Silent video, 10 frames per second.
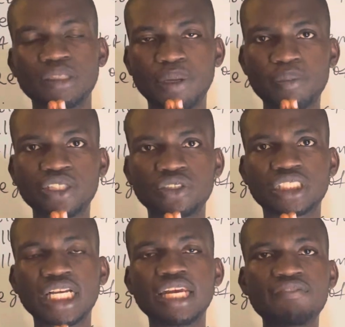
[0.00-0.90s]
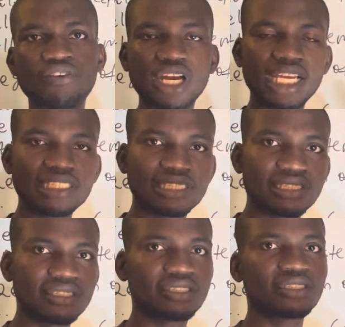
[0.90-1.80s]
The biomass, do you understand? Rainforest,
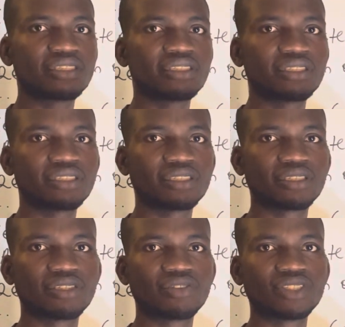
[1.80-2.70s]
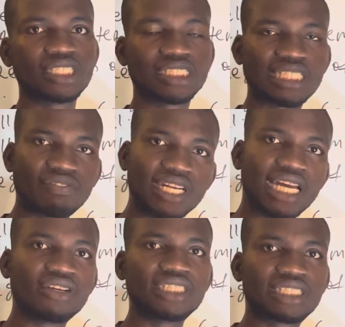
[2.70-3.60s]
savanna,
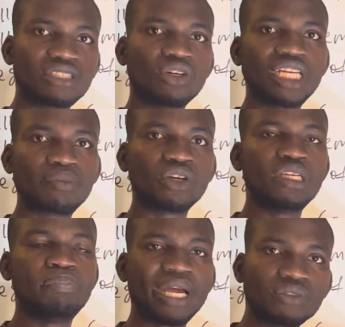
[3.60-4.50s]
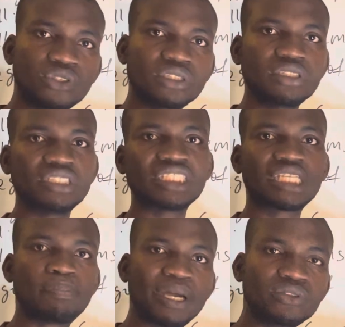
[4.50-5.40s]
all these things. Know them. Know the belt, the
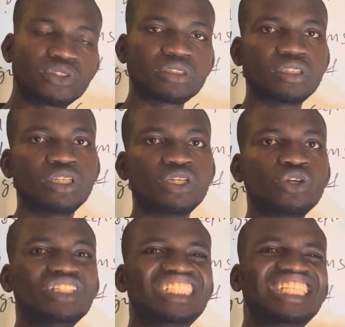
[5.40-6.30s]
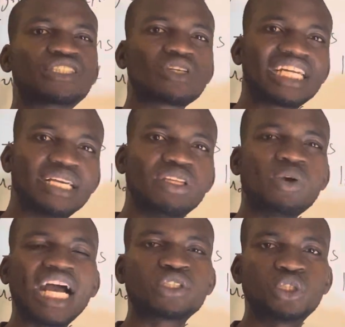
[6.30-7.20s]
three belts. Know the state on that. Then they
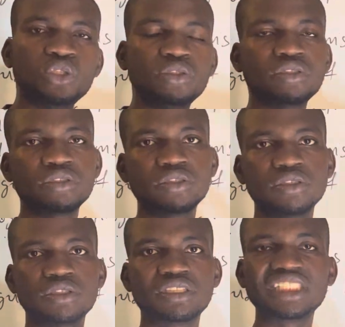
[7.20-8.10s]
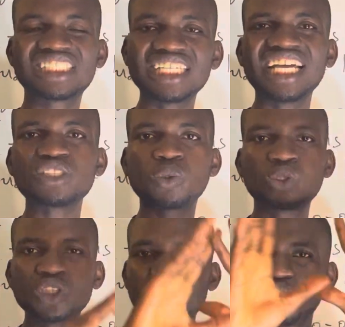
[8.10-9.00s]
will ask you the state. That's what
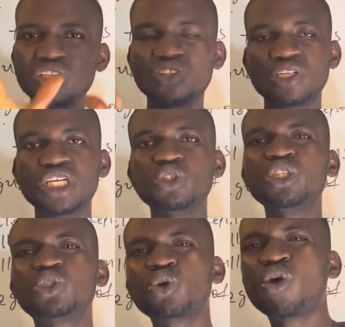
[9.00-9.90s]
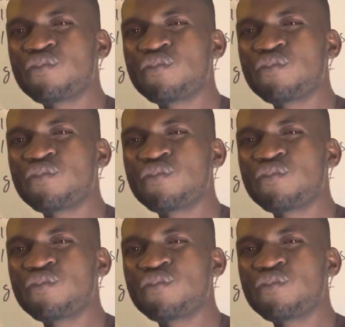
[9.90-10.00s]
you need to know. You don't need to go